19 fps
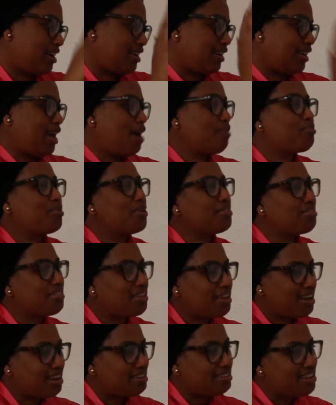clapping,
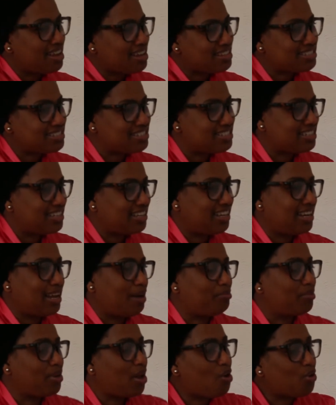they are dancing.
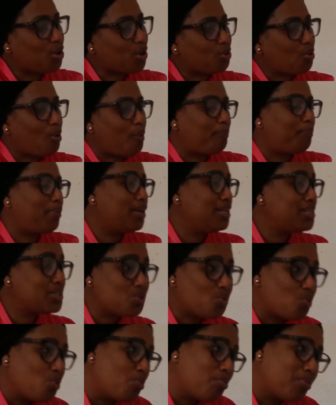I'm now a complete
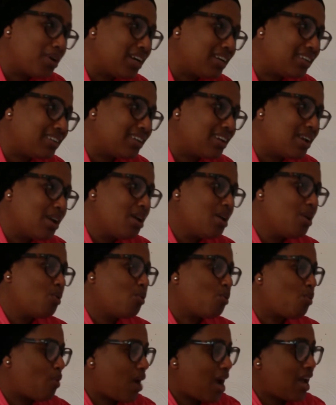woman,
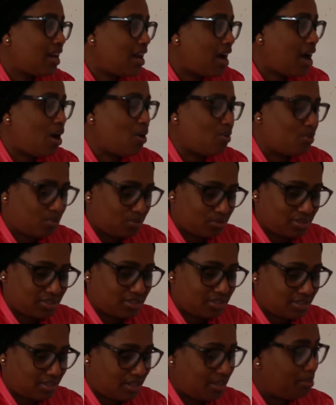while I
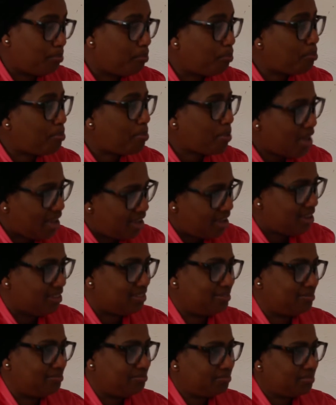was in
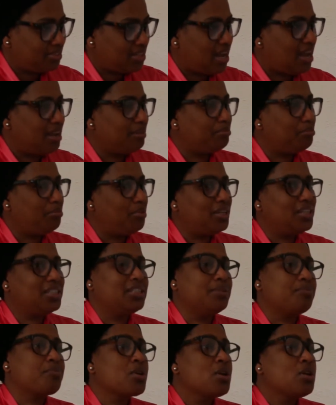pain and
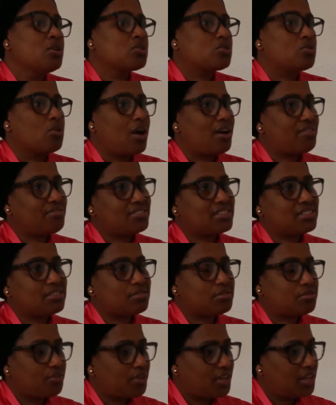bleeding. So after
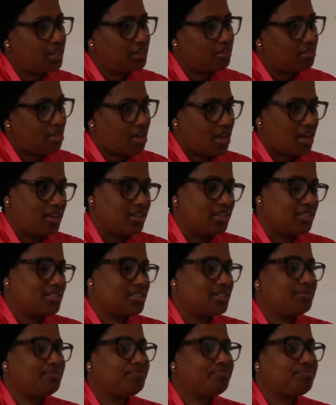3 days,